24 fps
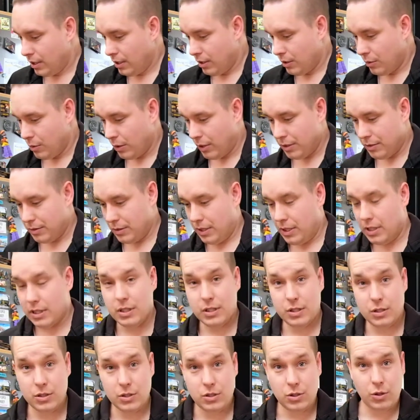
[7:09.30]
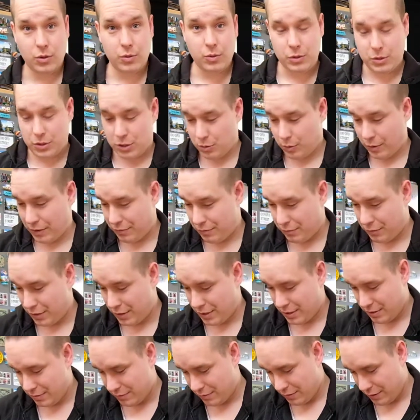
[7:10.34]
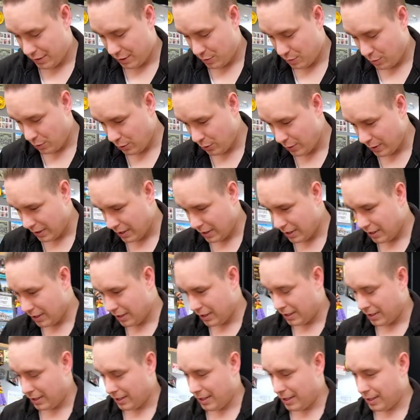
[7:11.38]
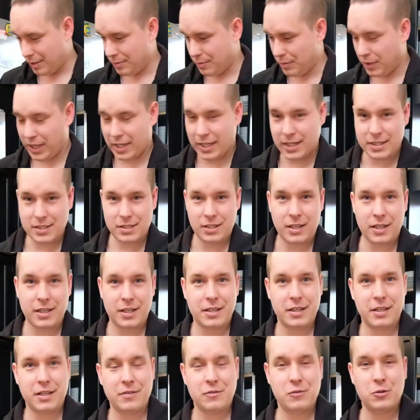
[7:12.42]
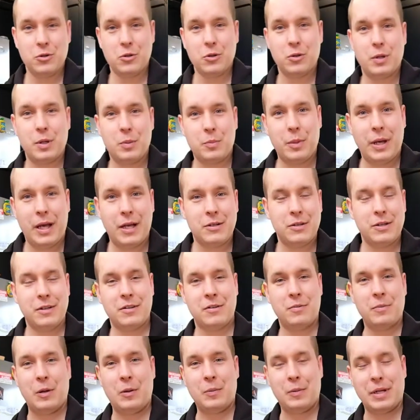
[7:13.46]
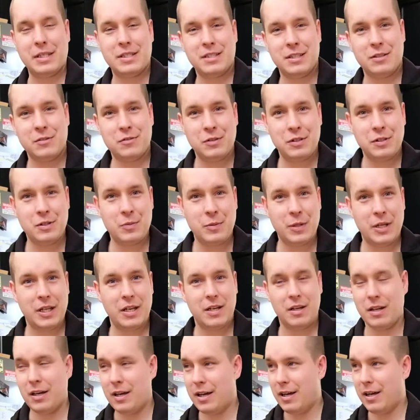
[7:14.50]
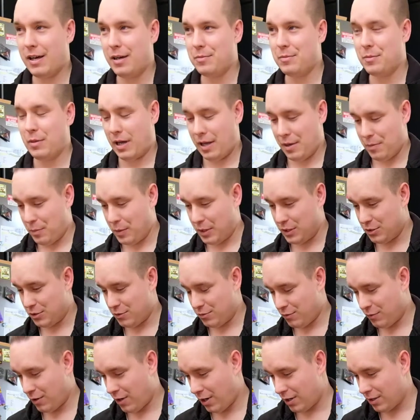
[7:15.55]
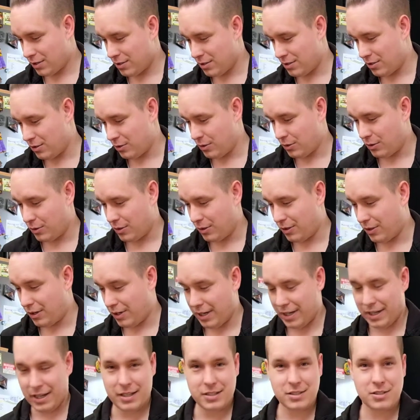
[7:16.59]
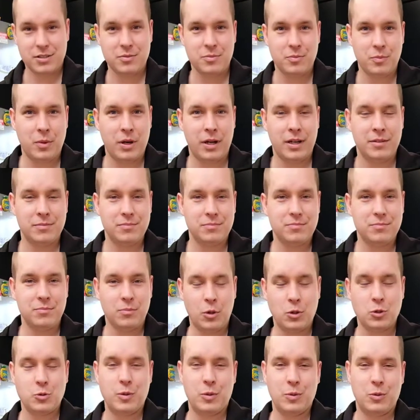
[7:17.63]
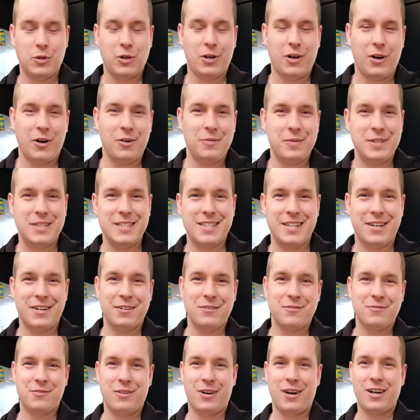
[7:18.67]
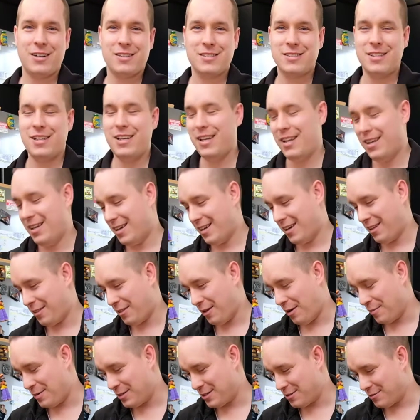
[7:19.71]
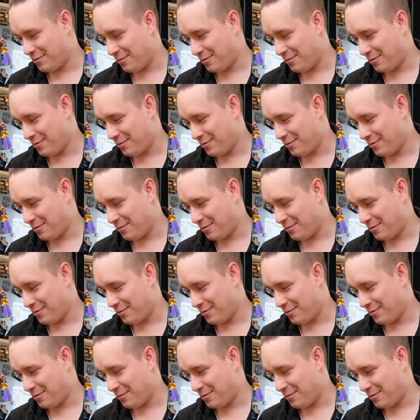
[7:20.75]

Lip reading: Well, so we'll just wait for this to finish brewing. I guess I can give you a quick background about myself a little bit. I'm Mr. Fox, or I guess most people call me Derek Fox. I thought Mr.